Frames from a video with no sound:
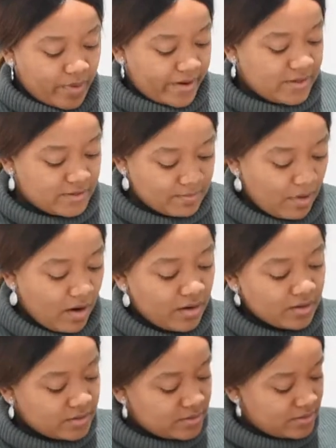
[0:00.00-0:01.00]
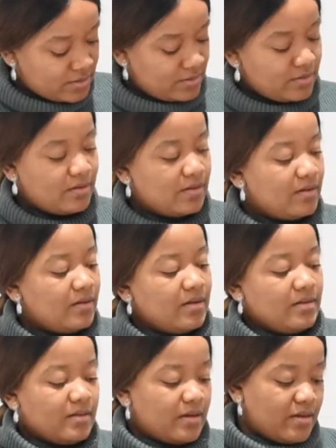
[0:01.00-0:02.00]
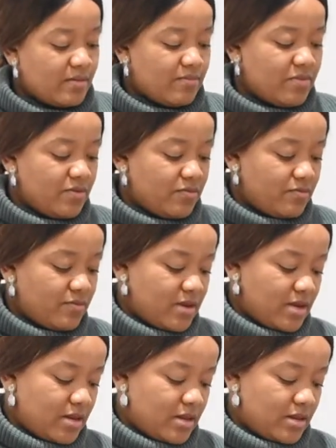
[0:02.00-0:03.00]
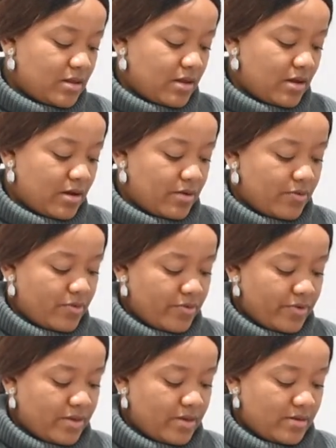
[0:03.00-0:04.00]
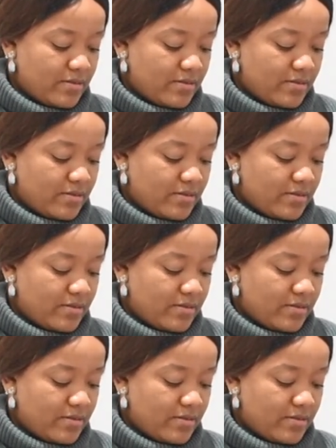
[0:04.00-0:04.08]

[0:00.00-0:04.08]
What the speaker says: white marks and that can be really annoying.